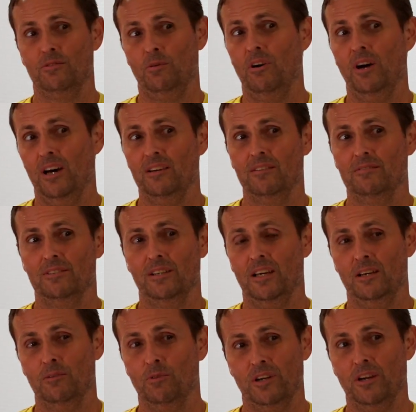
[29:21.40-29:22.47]
quite
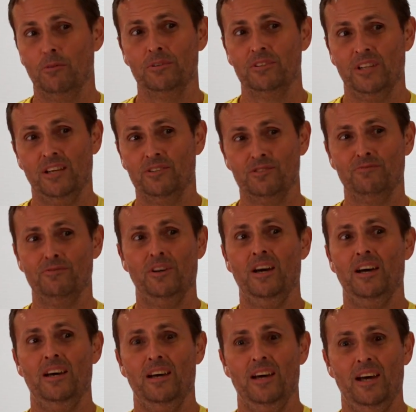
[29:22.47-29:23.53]
uh, what I would
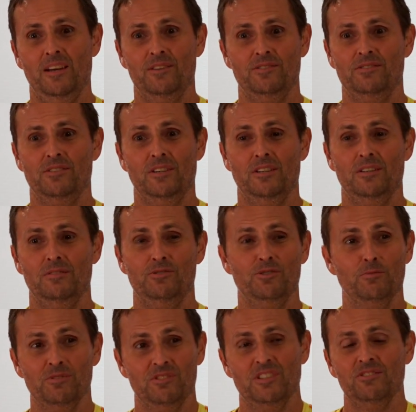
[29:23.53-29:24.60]
classify as uh,
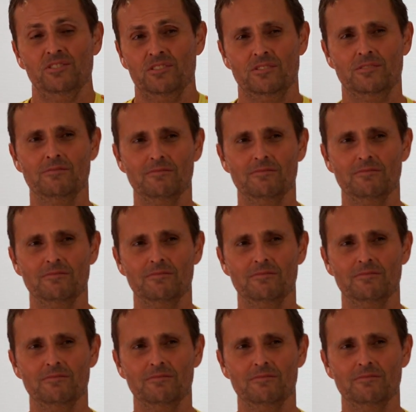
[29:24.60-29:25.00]
superstitious.